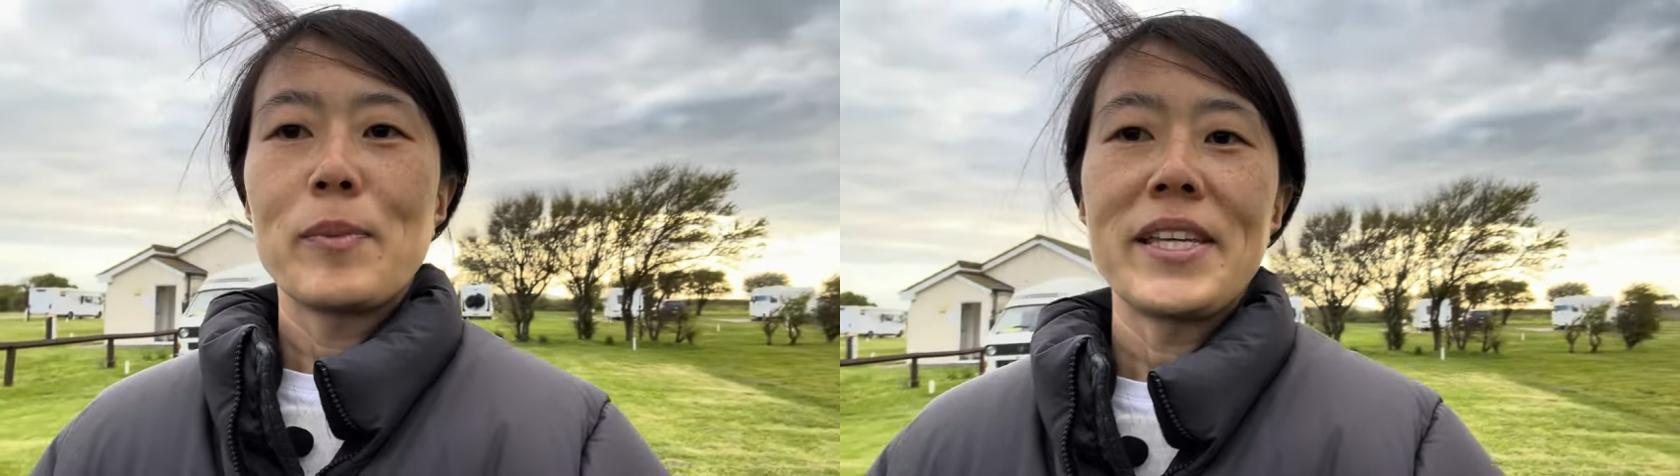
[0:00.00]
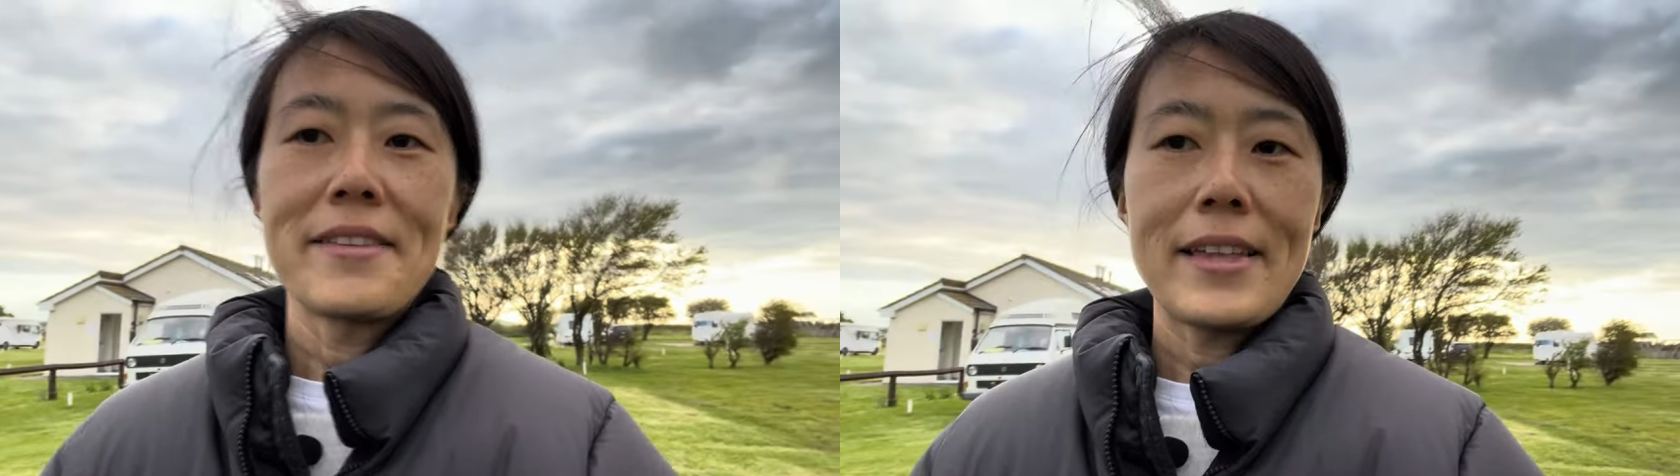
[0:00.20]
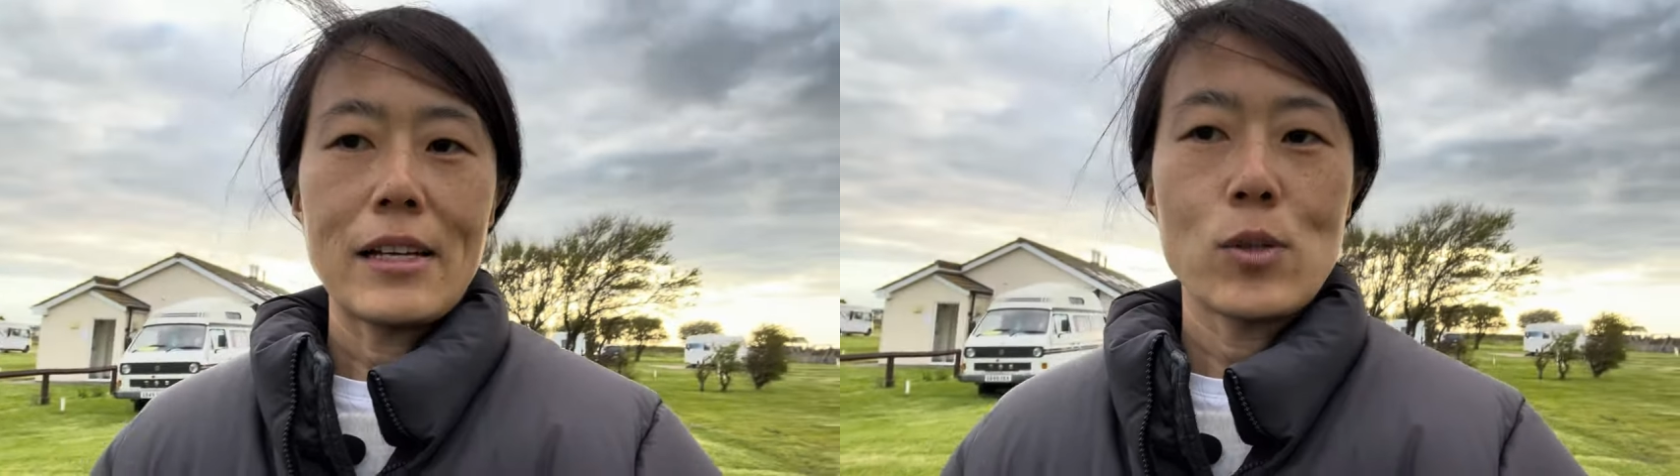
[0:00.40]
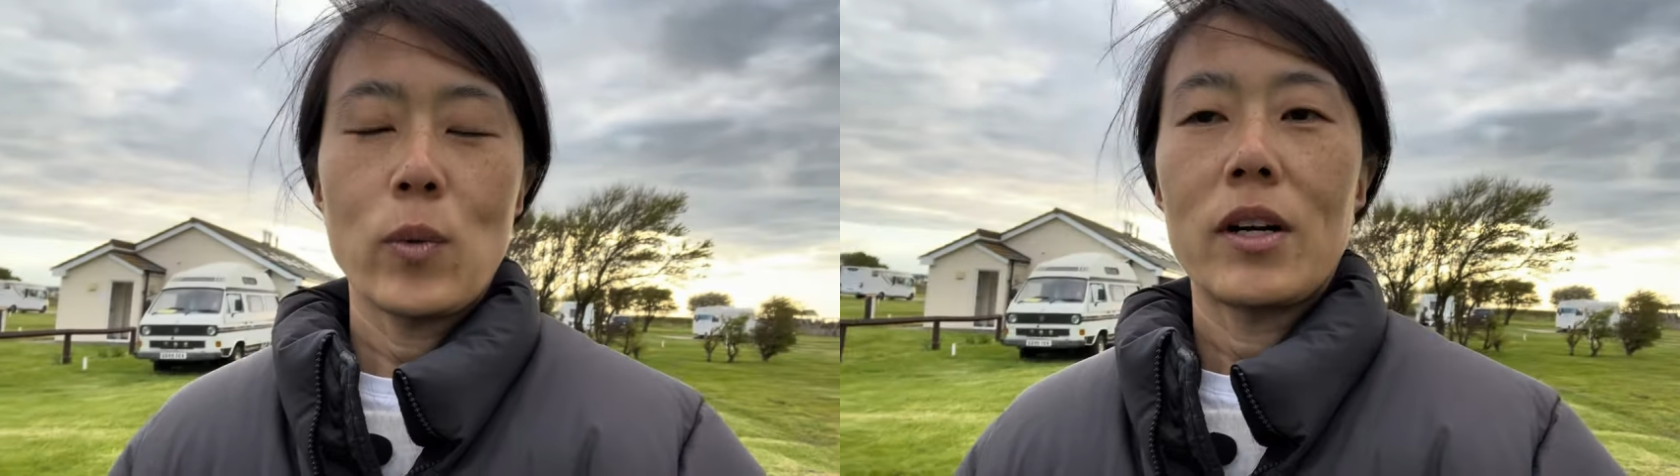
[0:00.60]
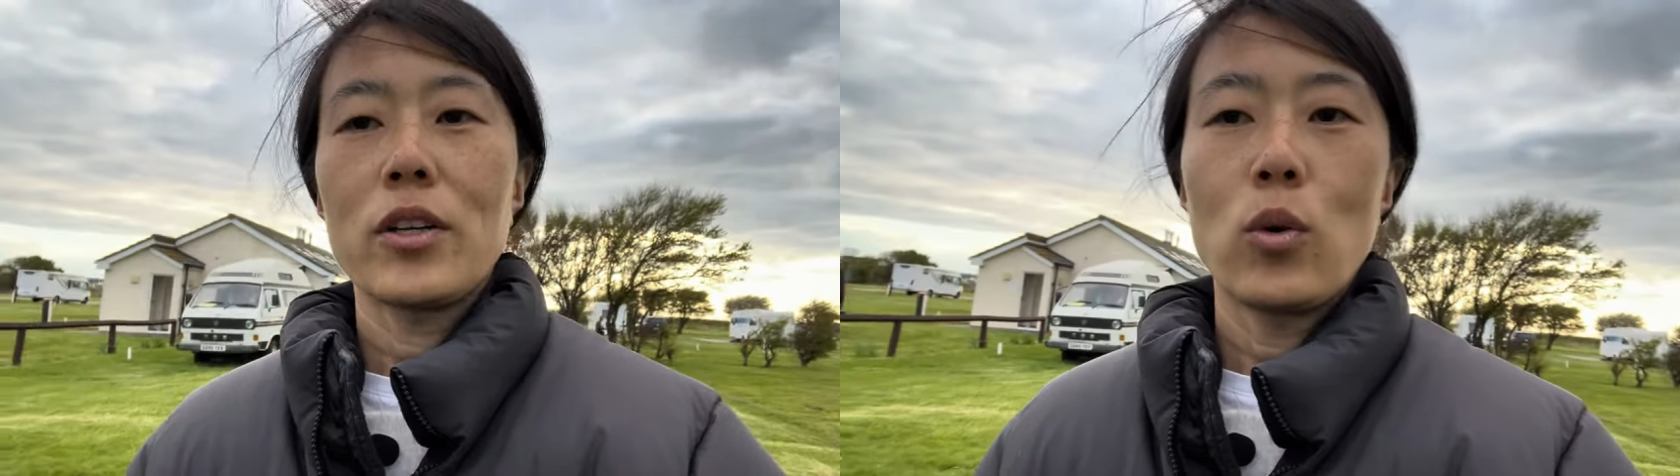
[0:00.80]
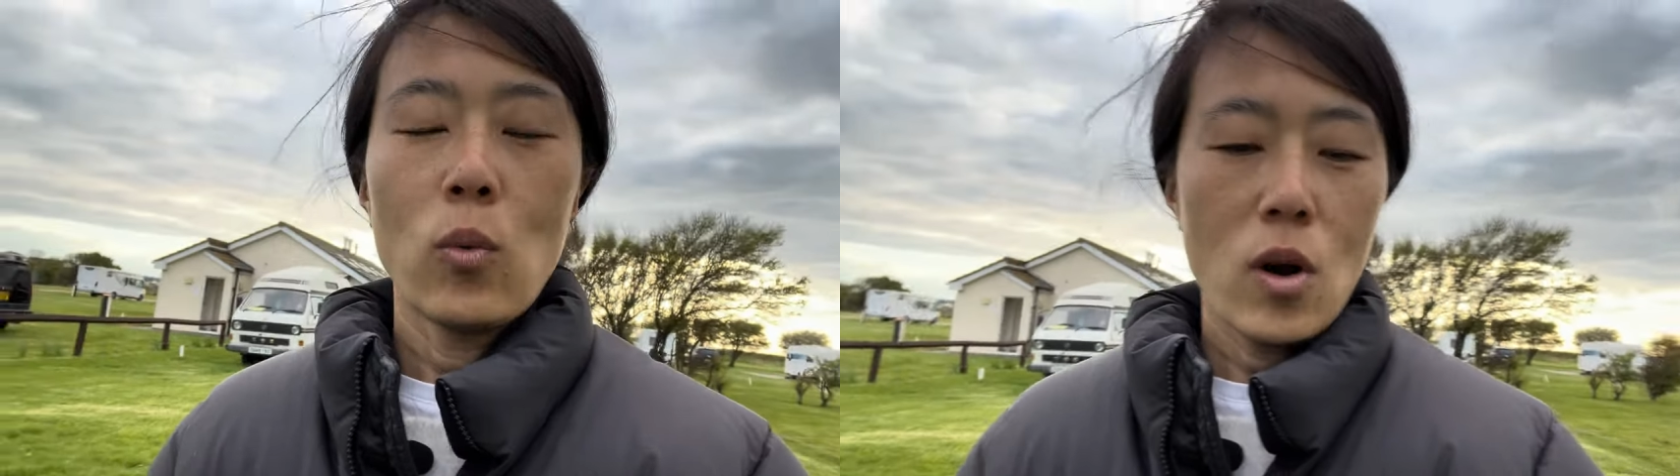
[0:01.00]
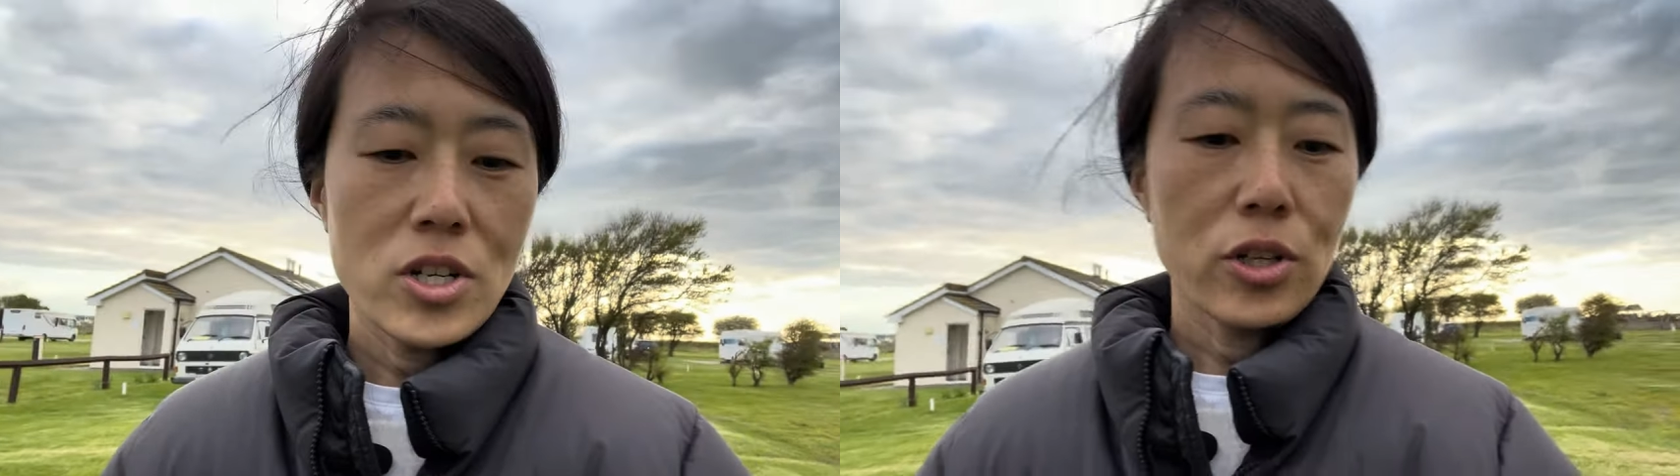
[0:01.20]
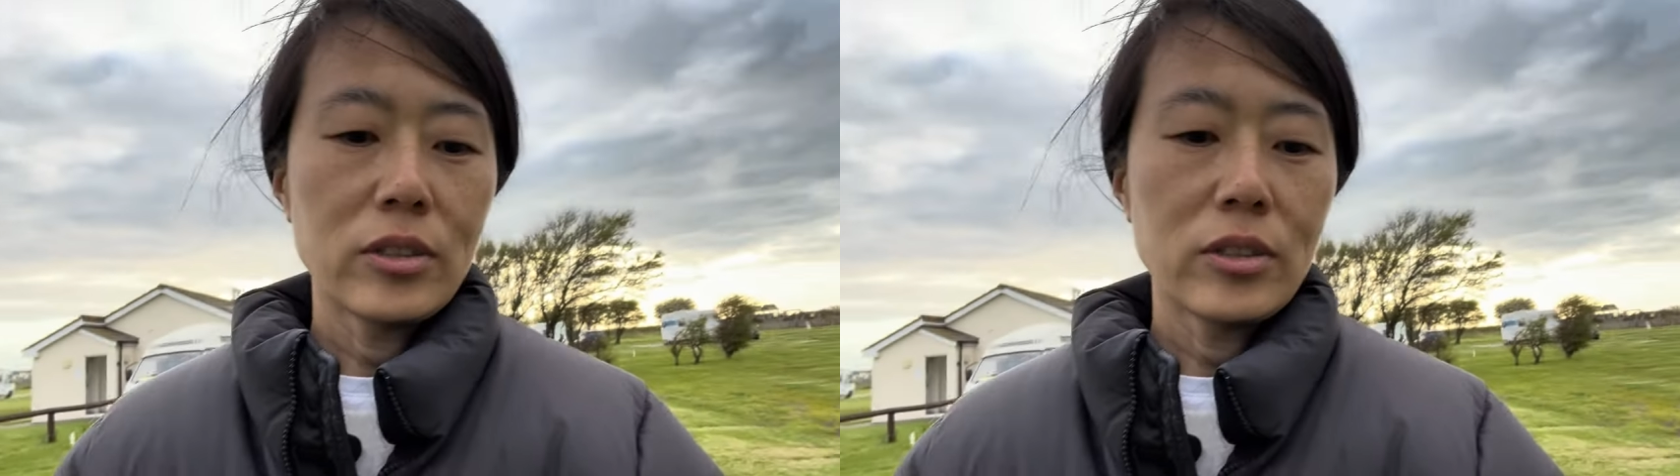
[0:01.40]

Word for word: me, that's where you wash